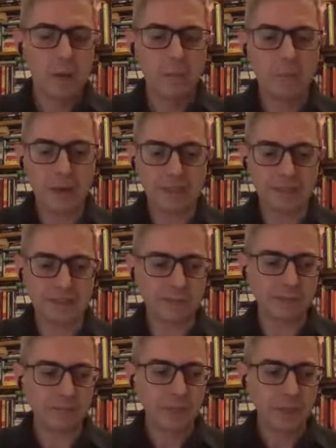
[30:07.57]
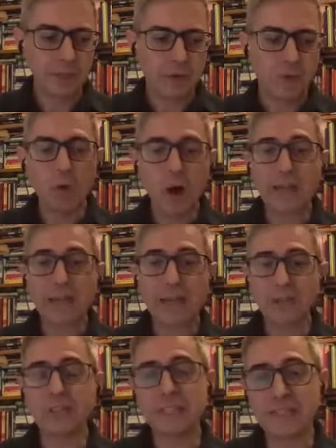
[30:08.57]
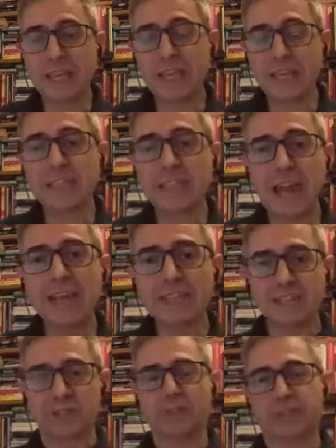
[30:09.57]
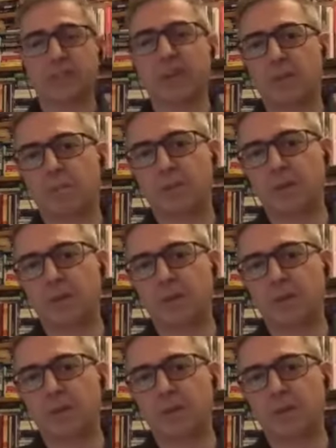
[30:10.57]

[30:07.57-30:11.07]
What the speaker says: But why not taking the extra step?